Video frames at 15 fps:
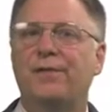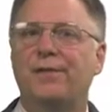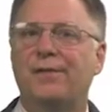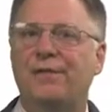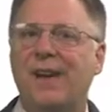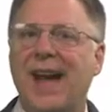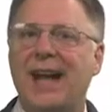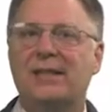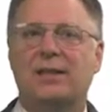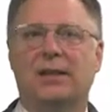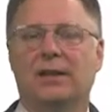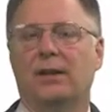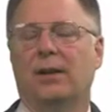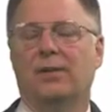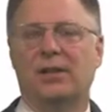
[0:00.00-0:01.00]

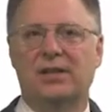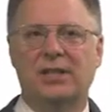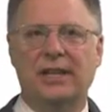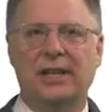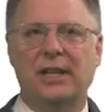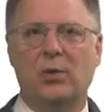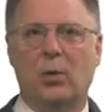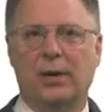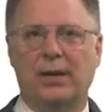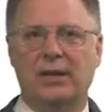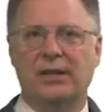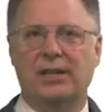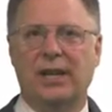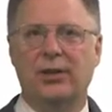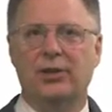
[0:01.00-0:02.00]
facet of the CE
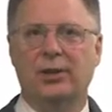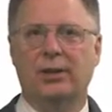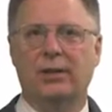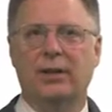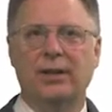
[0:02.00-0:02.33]
organization.